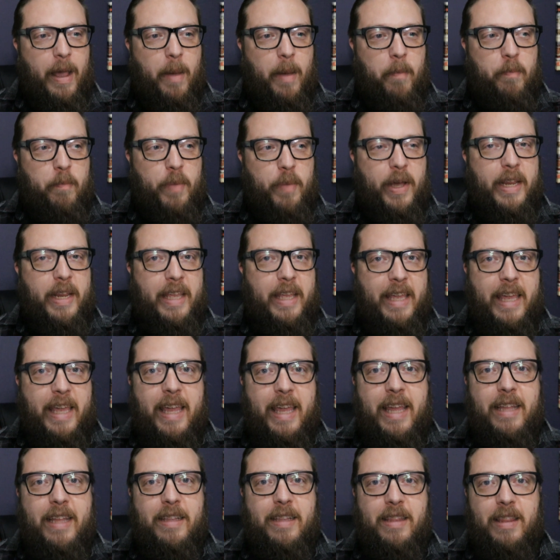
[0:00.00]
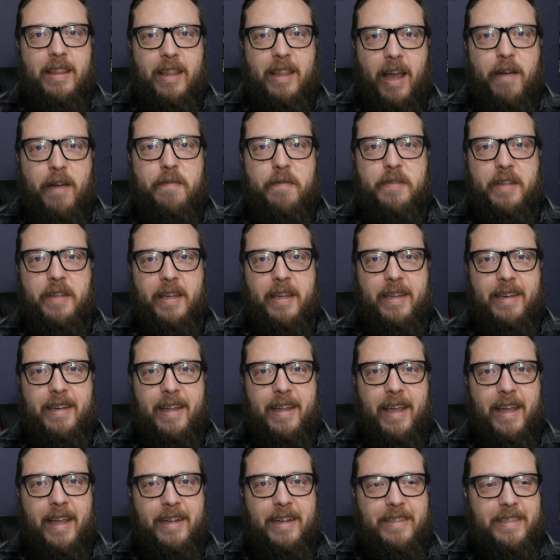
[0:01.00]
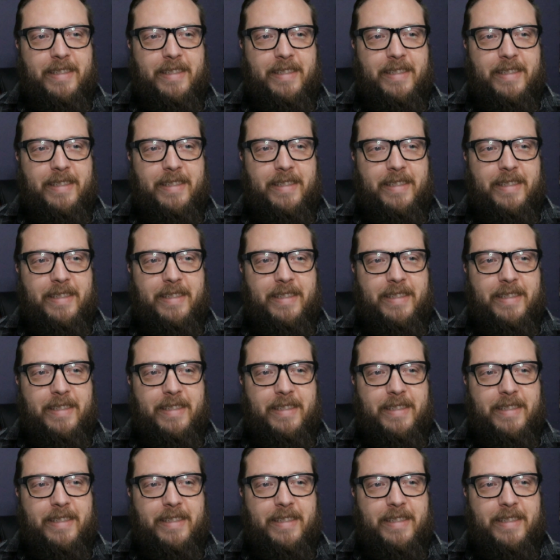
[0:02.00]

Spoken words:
But he loved it, and